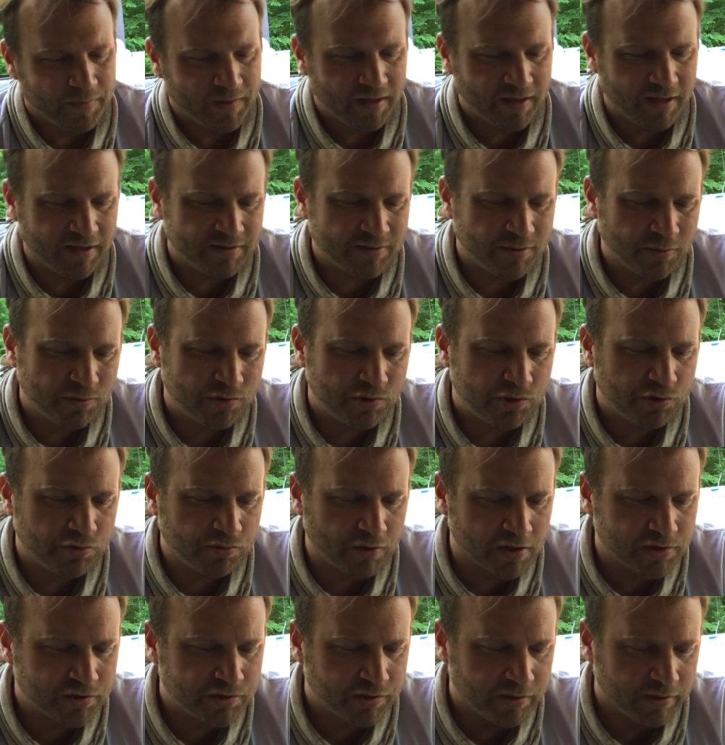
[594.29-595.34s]
It's so
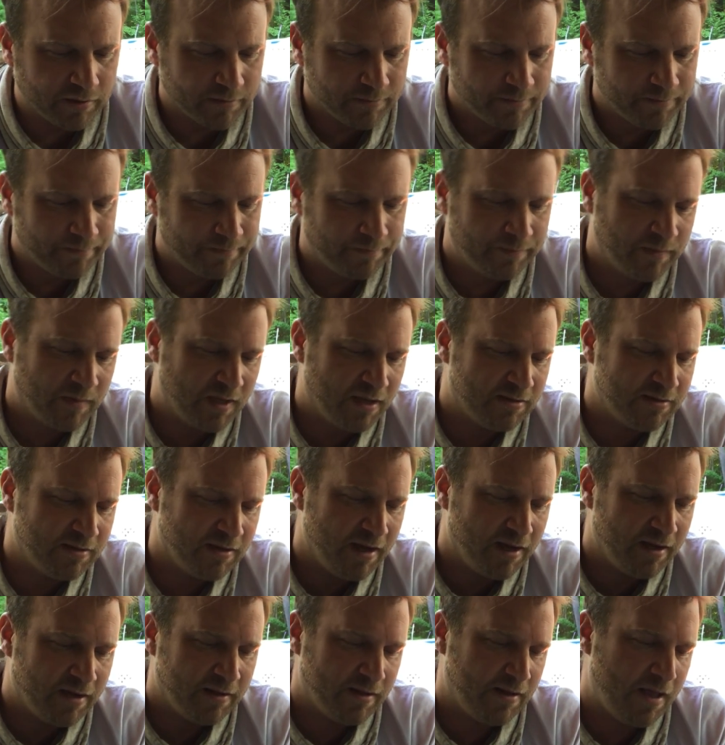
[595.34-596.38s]
structured. It's
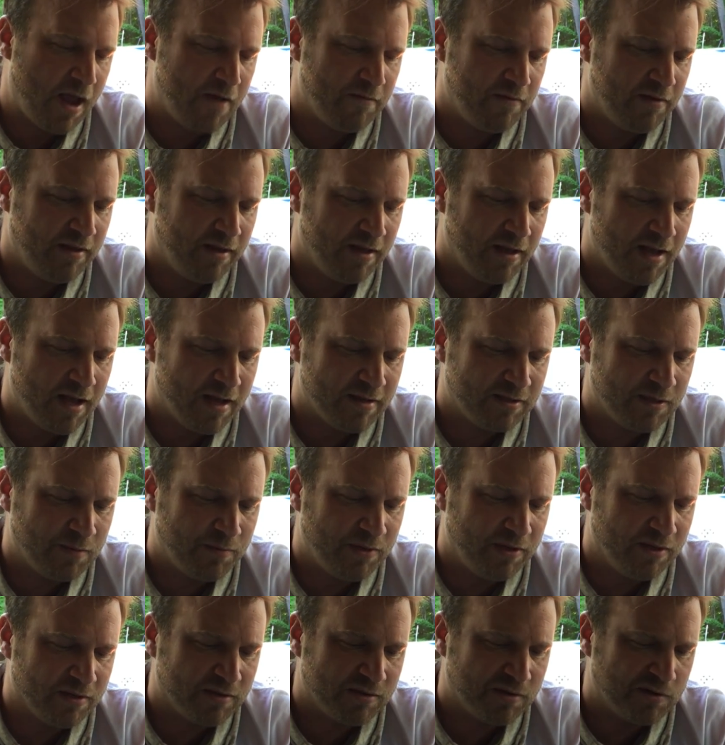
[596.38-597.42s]
like everything has to
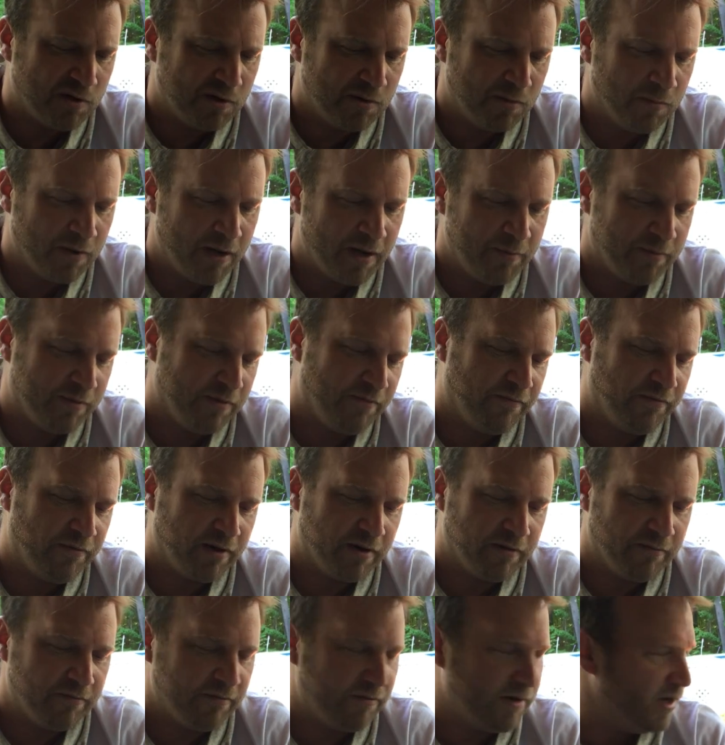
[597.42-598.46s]
be a certain way with the
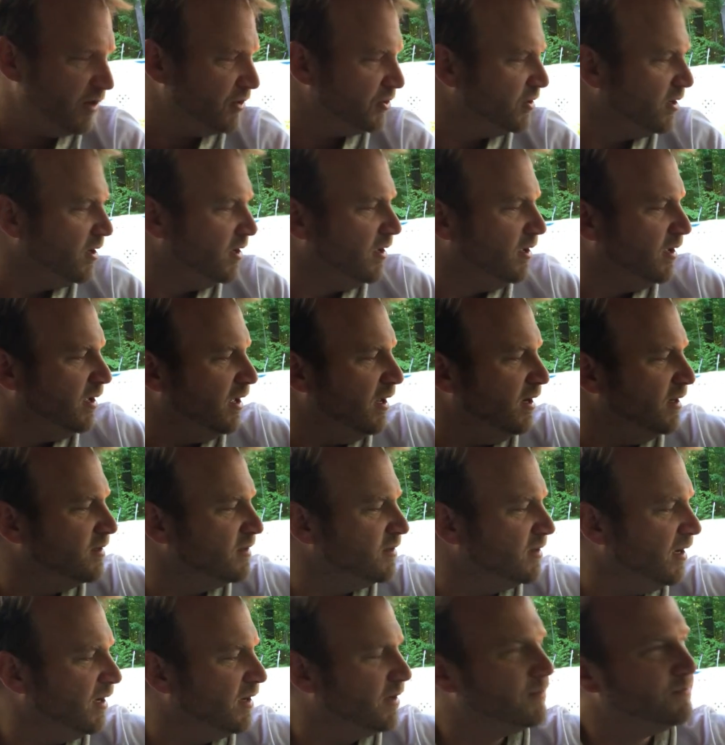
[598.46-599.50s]
freaking French. And it's
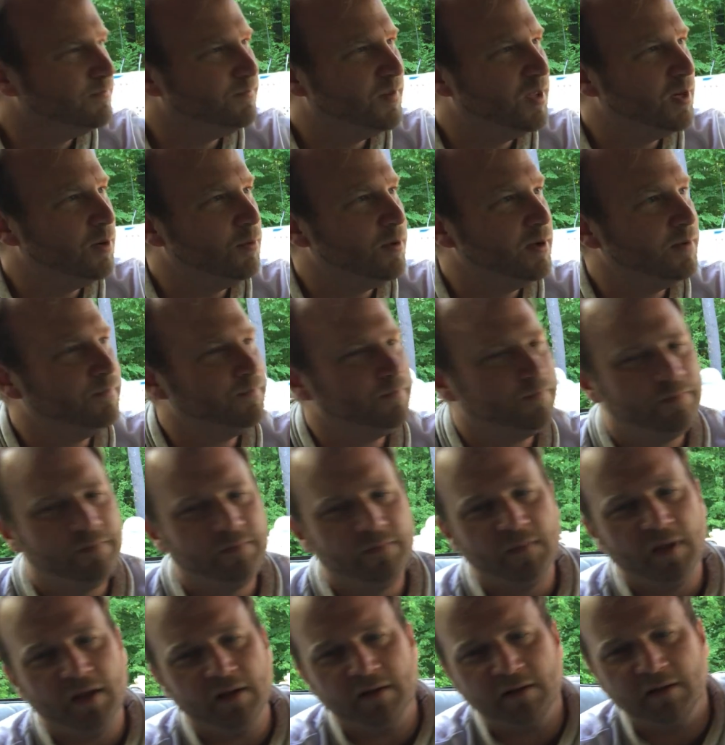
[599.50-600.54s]
like, you know what?
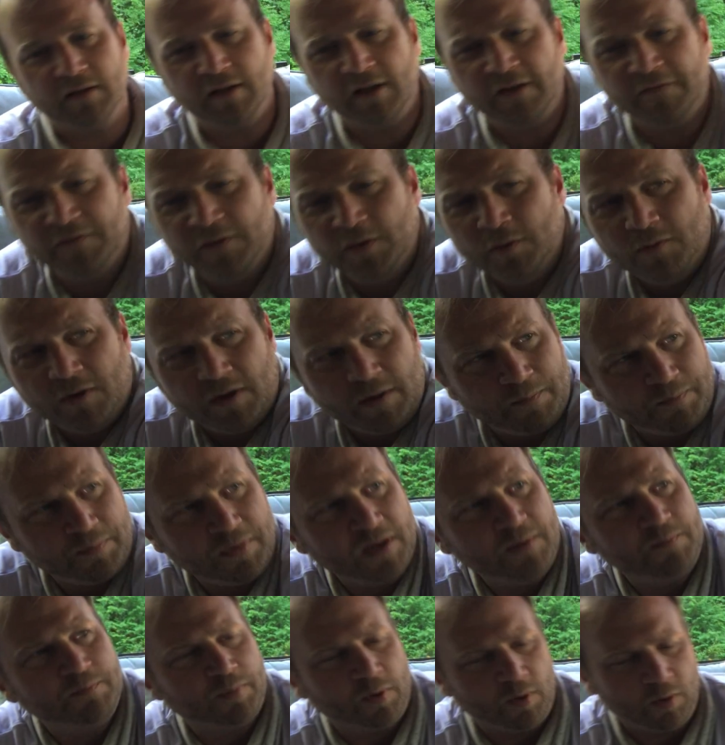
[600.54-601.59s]
Like, if you want a
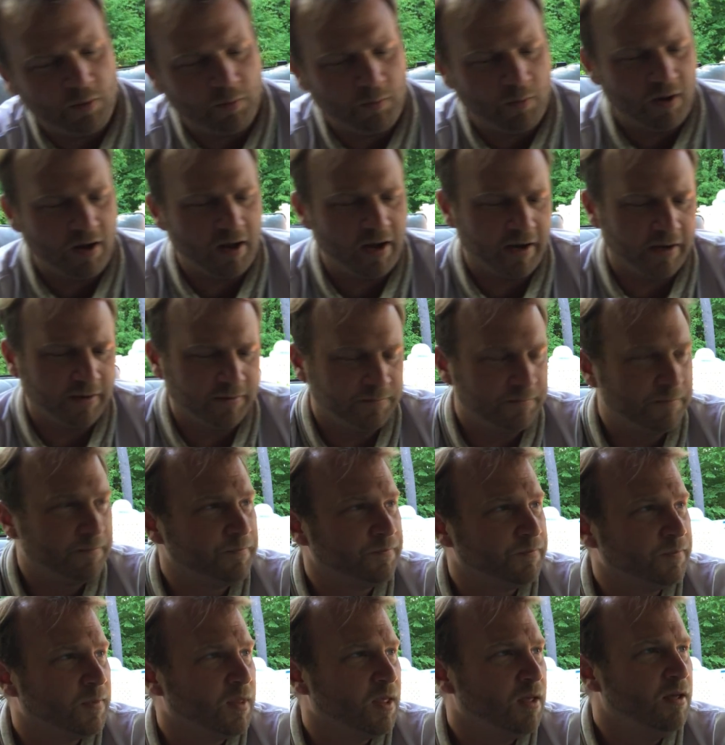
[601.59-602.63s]
big, bold wine,
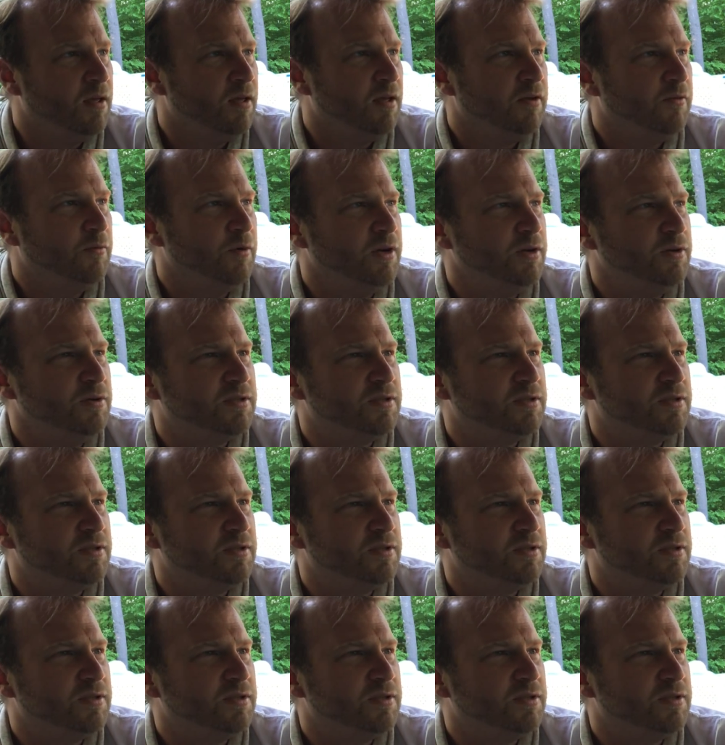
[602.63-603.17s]
want to do